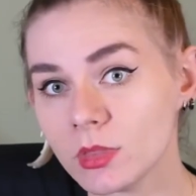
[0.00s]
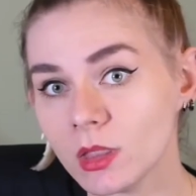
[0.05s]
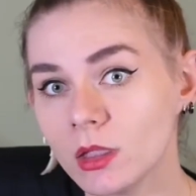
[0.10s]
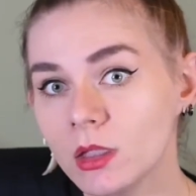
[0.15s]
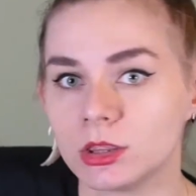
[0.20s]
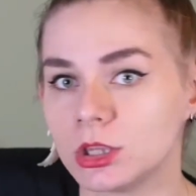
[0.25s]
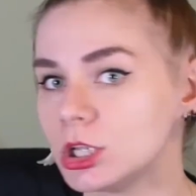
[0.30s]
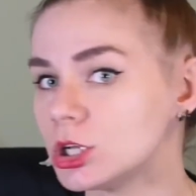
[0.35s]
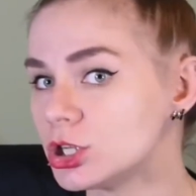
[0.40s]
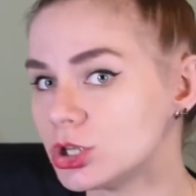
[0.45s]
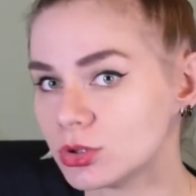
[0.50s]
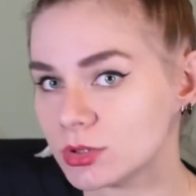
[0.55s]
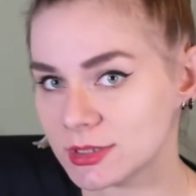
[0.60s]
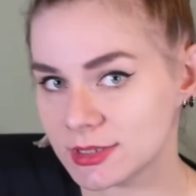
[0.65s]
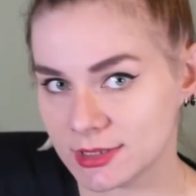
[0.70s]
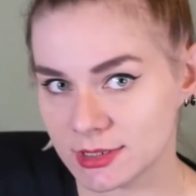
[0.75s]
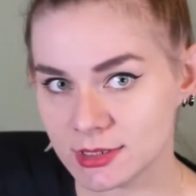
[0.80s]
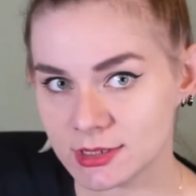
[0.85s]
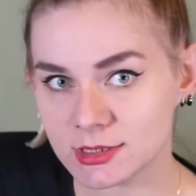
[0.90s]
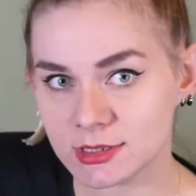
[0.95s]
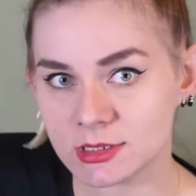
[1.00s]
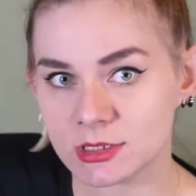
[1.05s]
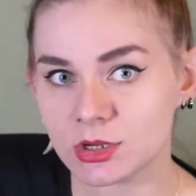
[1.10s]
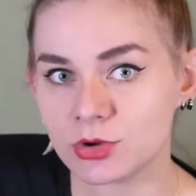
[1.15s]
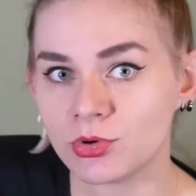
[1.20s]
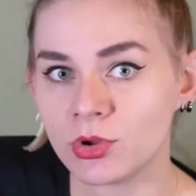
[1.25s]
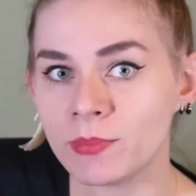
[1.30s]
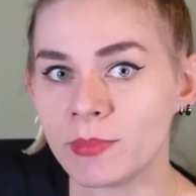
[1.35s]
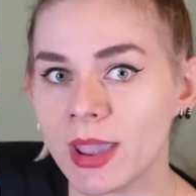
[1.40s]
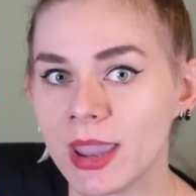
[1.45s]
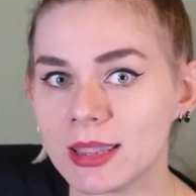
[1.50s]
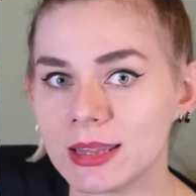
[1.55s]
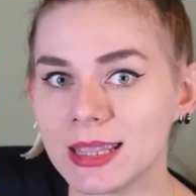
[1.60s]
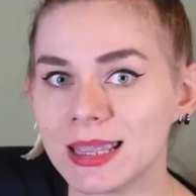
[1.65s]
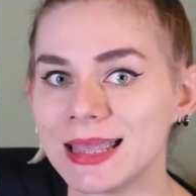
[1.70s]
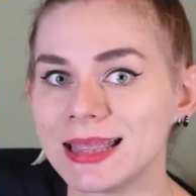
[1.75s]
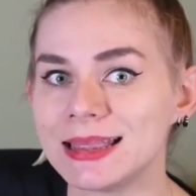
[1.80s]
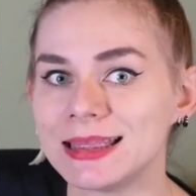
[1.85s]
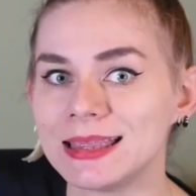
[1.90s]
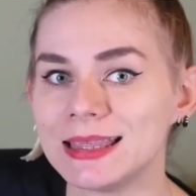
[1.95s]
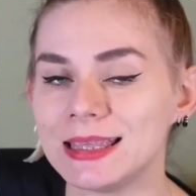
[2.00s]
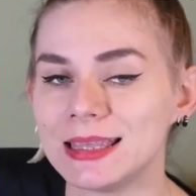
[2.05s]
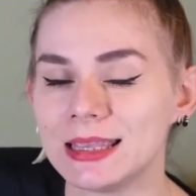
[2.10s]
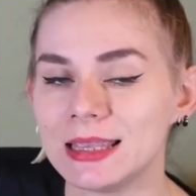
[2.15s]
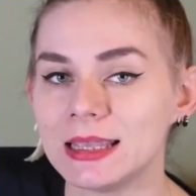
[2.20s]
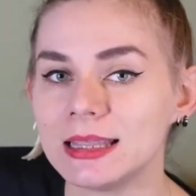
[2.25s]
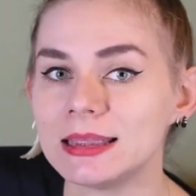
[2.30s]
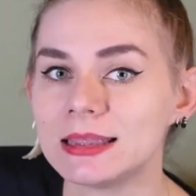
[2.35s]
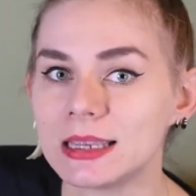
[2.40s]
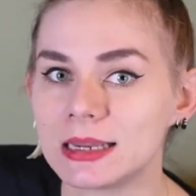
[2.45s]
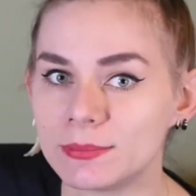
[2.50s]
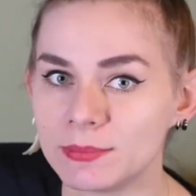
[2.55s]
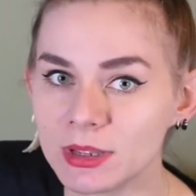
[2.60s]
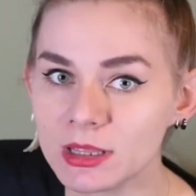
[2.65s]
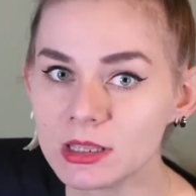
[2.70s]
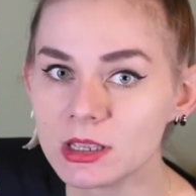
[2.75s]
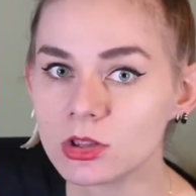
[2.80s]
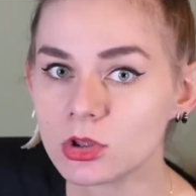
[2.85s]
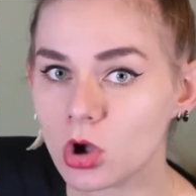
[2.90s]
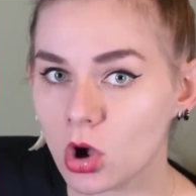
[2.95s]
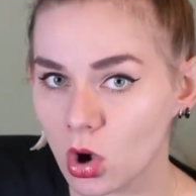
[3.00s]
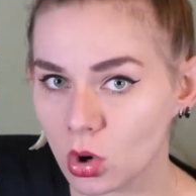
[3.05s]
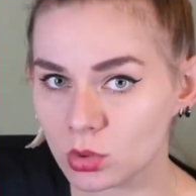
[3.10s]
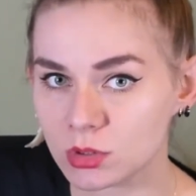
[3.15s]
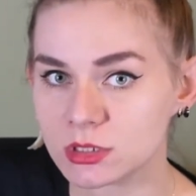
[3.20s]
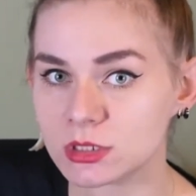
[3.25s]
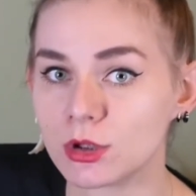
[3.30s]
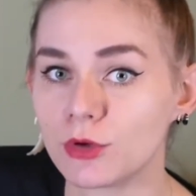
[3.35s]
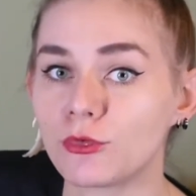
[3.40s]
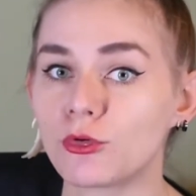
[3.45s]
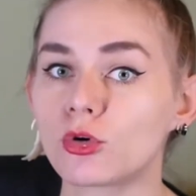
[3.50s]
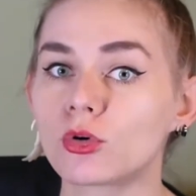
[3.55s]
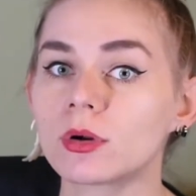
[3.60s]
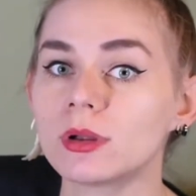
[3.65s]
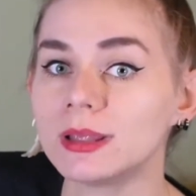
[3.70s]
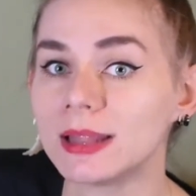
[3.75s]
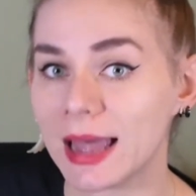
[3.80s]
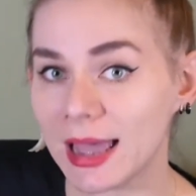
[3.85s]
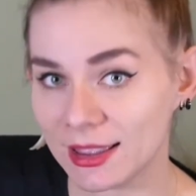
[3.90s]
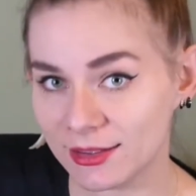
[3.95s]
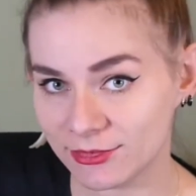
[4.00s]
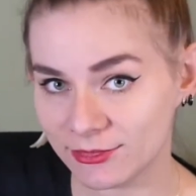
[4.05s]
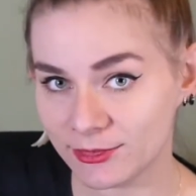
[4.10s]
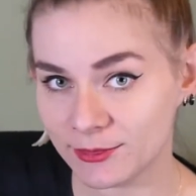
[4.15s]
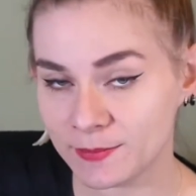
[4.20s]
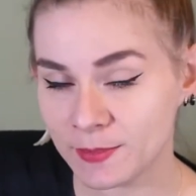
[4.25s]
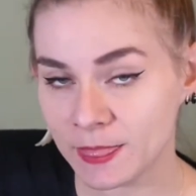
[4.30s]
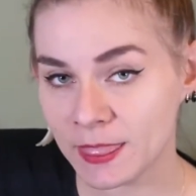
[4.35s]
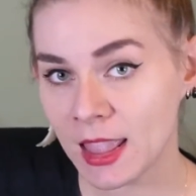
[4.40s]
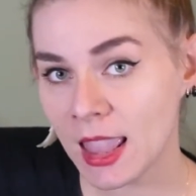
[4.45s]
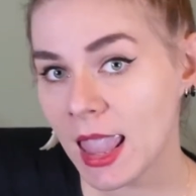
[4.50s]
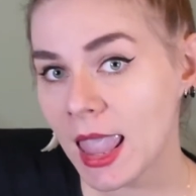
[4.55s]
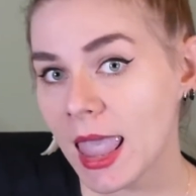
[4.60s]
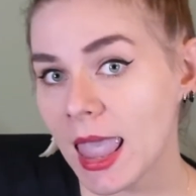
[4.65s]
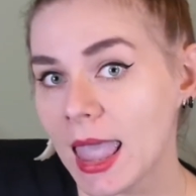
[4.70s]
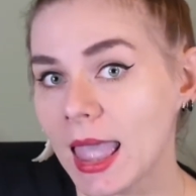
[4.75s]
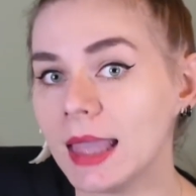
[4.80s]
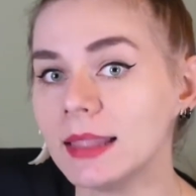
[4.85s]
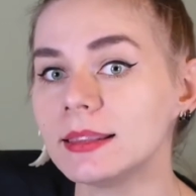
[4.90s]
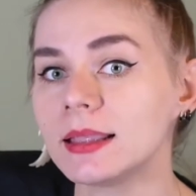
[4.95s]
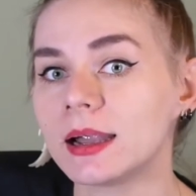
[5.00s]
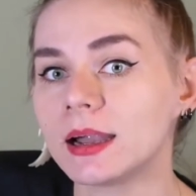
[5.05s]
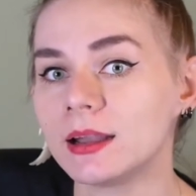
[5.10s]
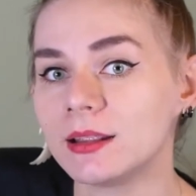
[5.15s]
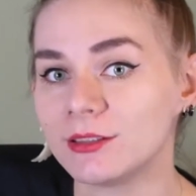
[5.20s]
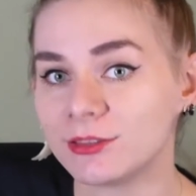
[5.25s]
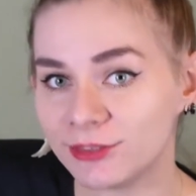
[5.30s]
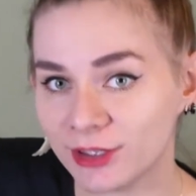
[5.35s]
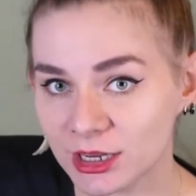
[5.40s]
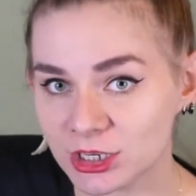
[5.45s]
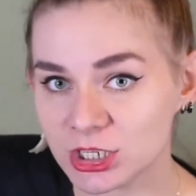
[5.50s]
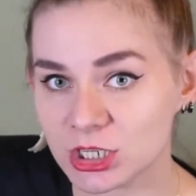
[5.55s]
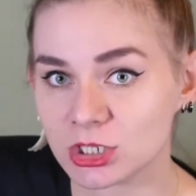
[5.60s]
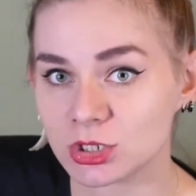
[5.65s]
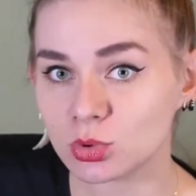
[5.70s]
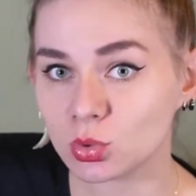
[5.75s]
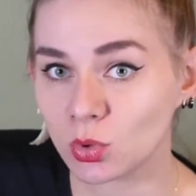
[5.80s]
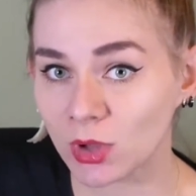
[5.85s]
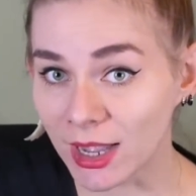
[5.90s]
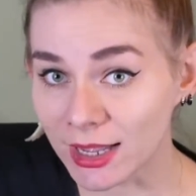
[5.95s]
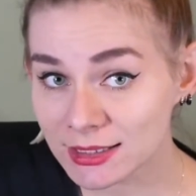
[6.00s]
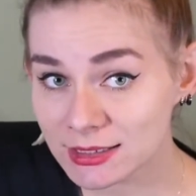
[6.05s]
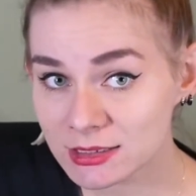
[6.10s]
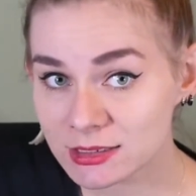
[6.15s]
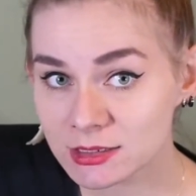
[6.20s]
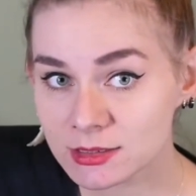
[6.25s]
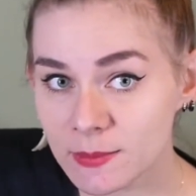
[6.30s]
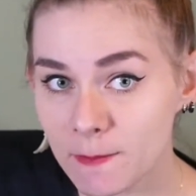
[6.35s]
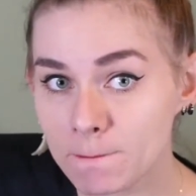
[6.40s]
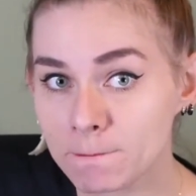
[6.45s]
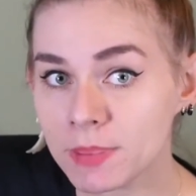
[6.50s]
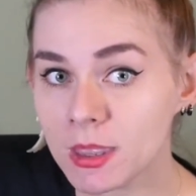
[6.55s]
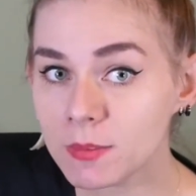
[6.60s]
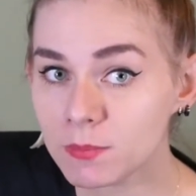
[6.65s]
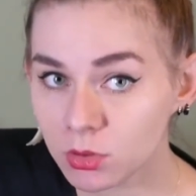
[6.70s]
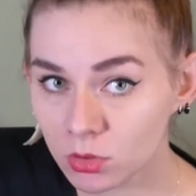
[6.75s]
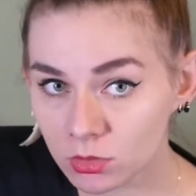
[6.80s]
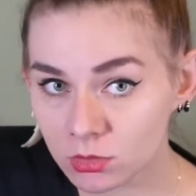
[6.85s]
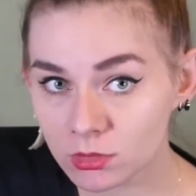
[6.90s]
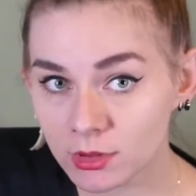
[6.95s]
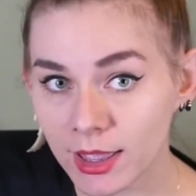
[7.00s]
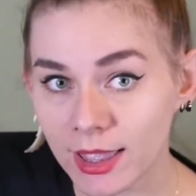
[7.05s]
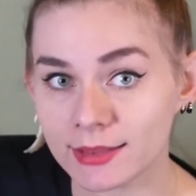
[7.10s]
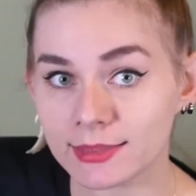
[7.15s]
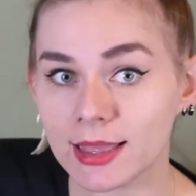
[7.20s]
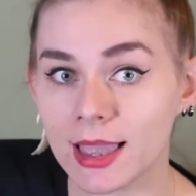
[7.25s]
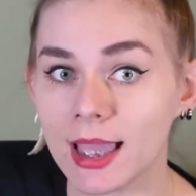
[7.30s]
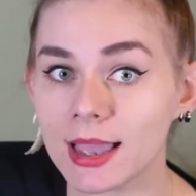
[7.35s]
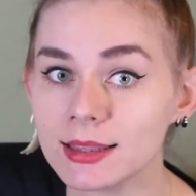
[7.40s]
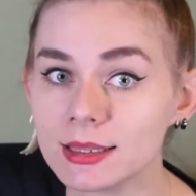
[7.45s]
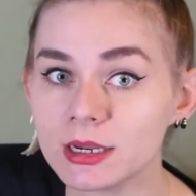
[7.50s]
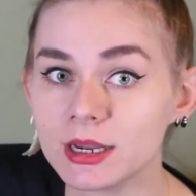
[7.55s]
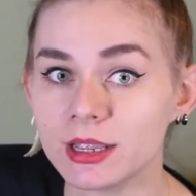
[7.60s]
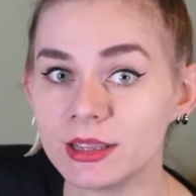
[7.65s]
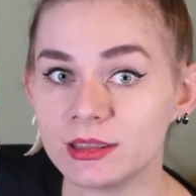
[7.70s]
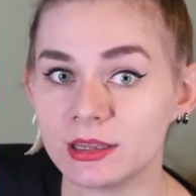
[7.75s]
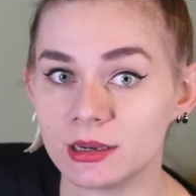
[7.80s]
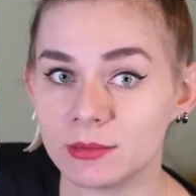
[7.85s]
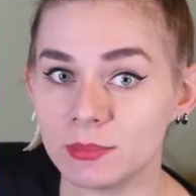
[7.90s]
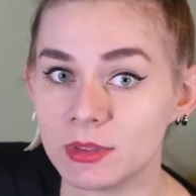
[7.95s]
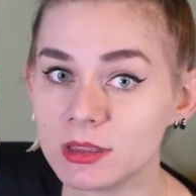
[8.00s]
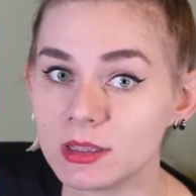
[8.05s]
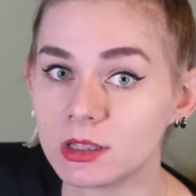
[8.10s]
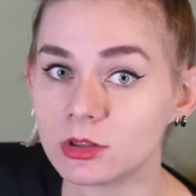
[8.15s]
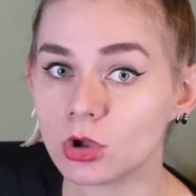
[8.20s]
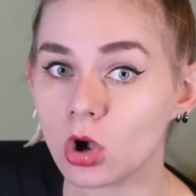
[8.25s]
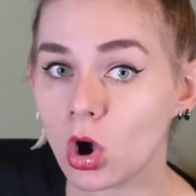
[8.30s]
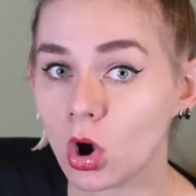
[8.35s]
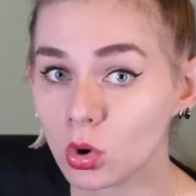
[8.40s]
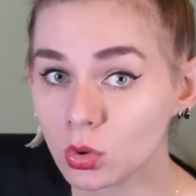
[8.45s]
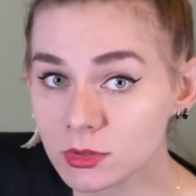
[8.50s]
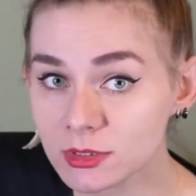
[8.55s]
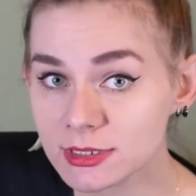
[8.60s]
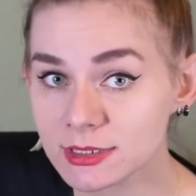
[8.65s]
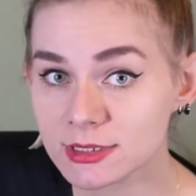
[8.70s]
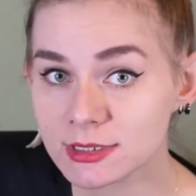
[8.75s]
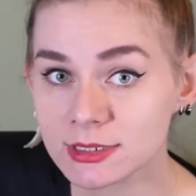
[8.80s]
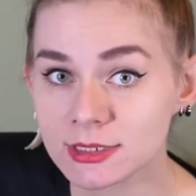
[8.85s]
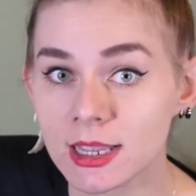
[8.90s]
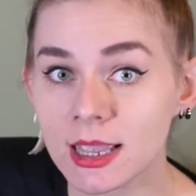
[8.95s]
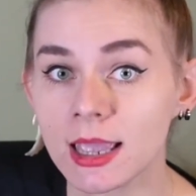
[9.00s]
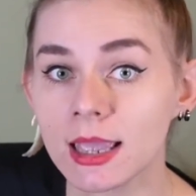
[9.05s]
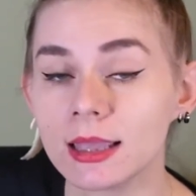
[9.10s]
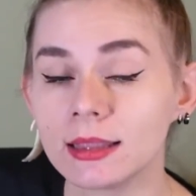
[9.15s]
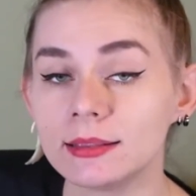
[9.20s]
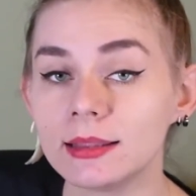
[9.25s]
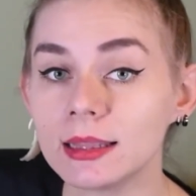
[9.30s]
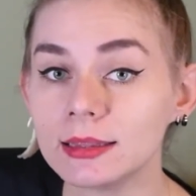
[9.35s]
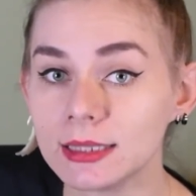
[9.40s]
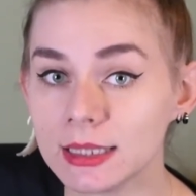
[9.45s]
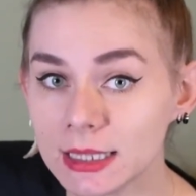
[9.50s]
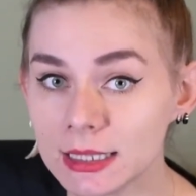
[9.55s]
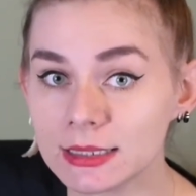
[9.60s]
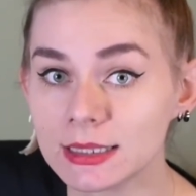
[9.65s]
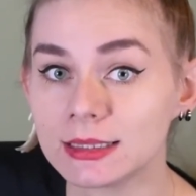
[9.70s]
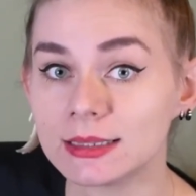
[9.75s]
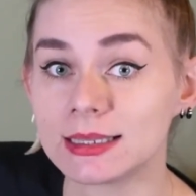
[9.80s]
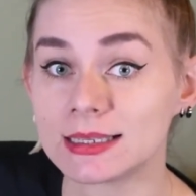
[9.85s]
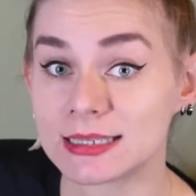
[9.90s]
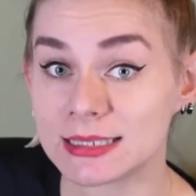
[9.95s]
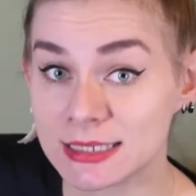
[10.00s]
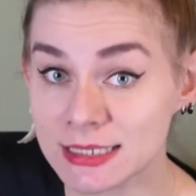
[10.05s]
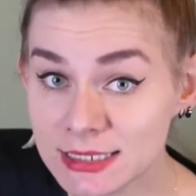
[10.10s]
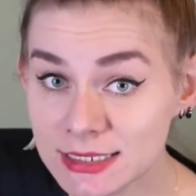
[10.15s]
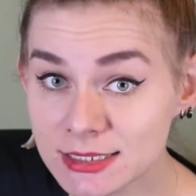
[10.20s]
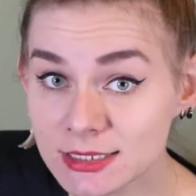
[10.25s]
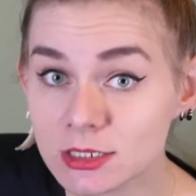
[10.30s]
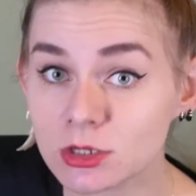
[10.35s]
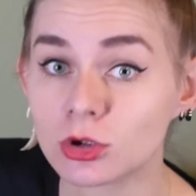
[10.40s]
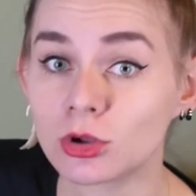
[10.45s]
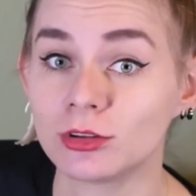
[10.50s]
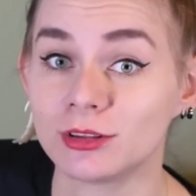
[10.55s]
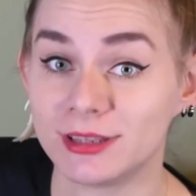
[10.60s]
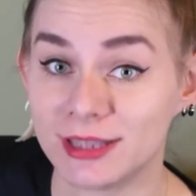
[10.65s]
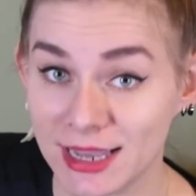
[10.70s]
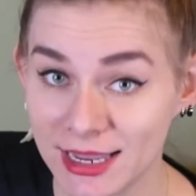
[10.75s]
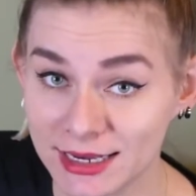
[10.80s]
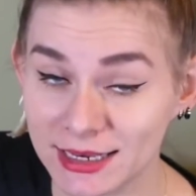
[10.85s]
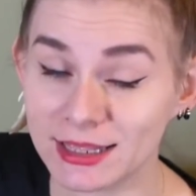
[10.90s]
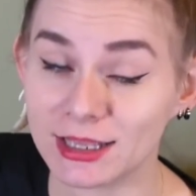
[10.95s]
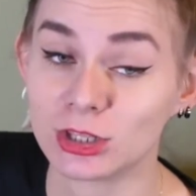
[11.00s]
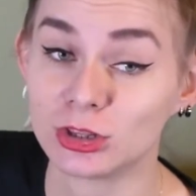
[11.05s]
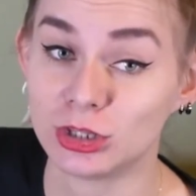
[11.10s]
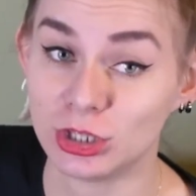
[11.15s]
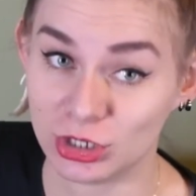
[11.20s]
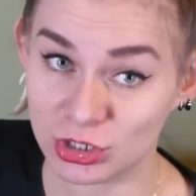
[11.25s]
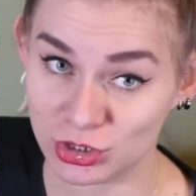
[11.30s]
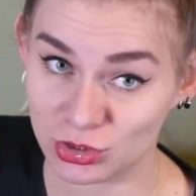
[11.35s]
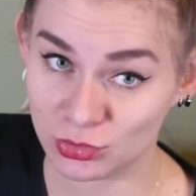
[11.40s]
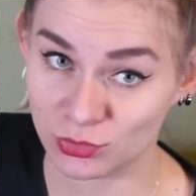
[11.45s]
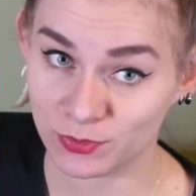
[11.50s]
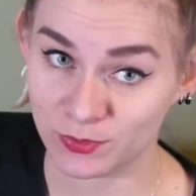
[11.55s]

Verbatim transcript: Tissue cysts remain in the intermediate host for life and are infectious to cats, people and other intermediate hosts that eat the cyst-containing tissue.